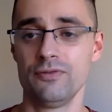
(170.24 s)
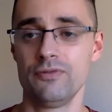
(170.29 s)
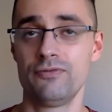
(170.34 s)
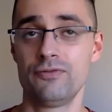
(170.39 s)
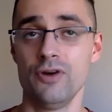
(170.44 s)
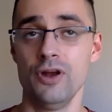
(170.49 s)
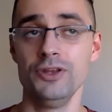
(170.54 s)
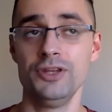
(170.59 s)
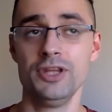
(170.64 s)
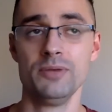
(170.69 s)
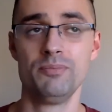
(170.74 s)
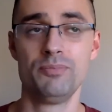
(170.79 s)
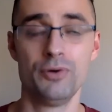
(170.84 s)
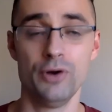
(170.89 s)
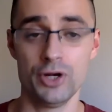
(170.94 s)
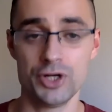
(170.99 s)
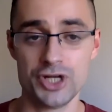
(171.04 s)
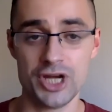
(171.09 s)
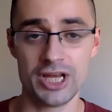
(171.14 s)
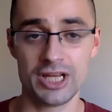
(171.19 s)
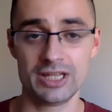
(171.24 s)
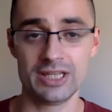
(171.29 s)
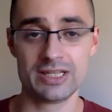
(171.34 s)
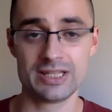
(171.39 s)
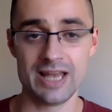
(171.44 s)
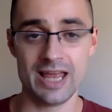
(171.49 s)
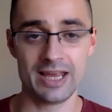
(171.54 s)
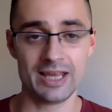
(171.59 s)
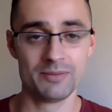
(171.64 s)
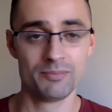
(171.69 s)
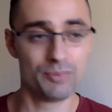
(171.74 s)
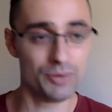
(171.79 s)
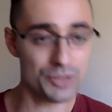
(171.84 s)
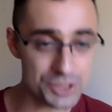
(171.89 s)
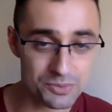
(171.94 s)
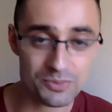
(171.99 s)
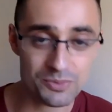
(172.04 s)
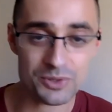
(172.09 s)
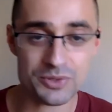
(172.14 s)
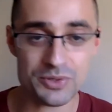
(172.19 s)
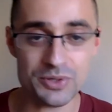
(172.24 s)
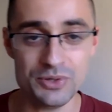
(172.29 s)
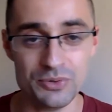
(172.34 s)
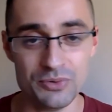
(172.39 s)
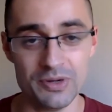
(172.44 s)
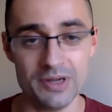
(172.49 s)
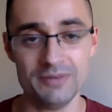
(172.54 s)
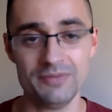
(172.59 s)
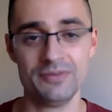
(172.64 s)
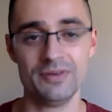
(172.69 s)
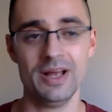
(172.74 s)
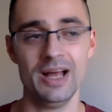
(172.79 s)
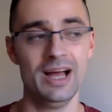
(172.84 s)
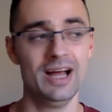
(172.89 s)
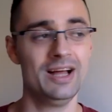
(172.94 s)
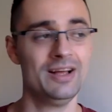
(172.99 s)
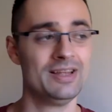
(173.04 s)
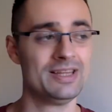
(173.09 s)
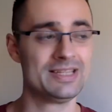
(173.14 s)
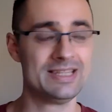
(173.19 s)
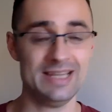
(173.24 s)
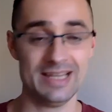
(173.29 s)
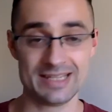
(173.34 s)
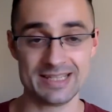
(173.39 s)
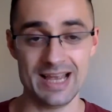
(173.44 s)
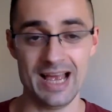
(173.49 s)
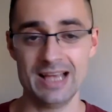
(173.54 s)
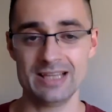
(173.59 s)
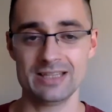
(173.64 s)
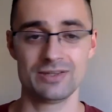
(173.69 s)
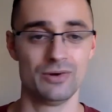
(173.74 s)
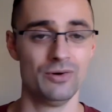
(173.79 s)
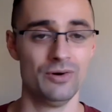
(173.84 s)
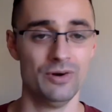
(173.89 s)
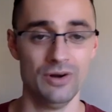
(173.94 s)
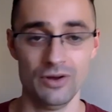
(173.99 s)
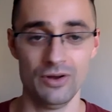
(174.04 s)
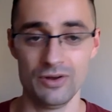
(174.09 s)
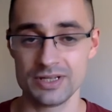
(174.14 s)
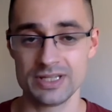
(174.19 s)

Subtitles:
front-end project. It's impossible to do with CSS or